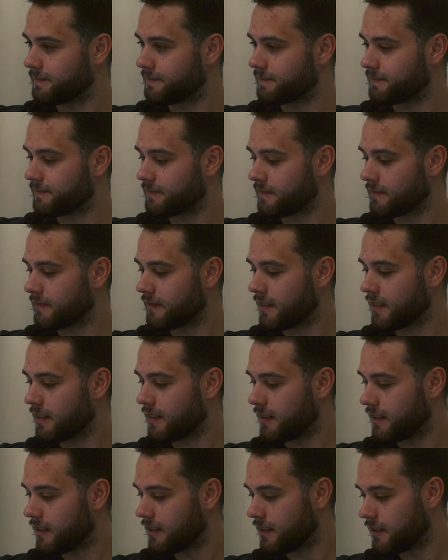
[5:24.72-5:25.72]

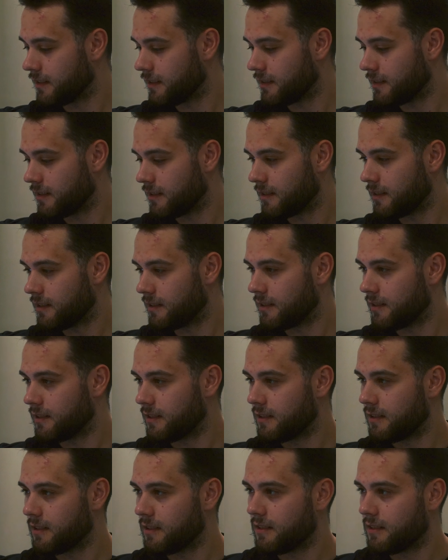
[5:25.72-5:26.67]
(silence)